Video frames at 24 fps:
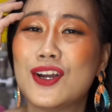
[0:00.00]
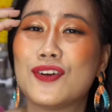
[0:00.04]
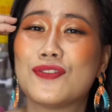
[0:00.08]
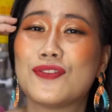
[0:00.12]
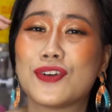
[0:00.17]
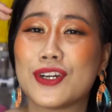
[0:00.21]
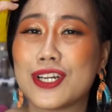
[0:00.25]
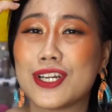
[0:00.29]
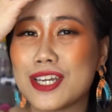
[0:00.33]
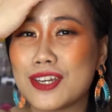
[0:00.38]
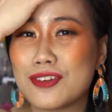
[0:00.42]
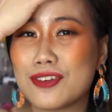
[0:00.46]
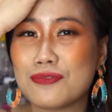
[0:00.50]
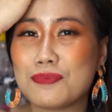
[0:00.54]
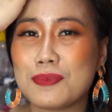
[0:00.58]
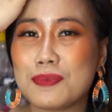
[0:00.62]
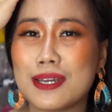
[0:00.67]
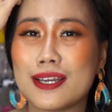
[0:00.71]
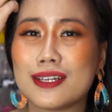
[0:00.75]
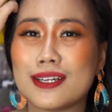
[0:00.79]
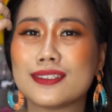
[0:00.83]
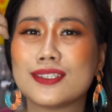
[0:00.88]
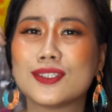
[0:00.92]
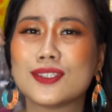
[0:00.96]
forgive me
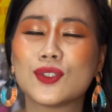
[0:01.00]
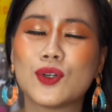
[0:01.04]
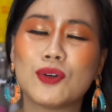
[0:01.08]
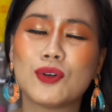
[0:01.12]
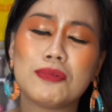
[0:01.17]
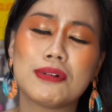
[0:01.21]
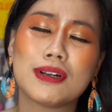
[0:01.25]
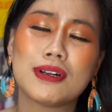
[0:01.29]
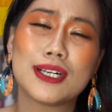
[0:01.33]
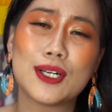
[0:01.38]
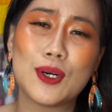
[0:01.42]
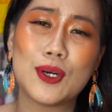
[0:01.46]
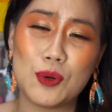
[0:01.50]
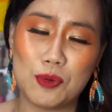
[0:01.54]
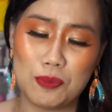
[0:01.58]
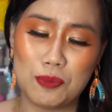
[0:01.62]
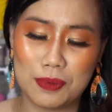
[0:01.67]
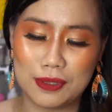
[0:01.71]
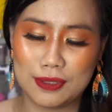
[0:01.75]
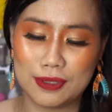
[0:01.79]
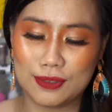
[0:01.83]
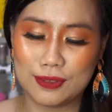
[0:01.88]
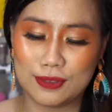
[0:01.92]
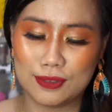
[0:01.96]
kasi sobrang
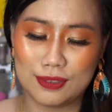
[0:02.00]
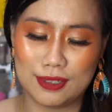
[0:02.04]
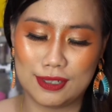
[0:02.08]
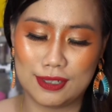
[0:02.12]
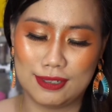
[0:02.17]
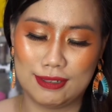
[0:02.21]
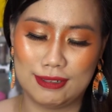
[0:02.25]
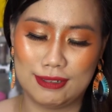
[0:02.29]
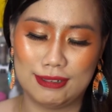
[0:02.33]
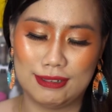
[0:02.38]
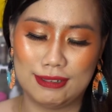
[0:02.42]
na-open ko na.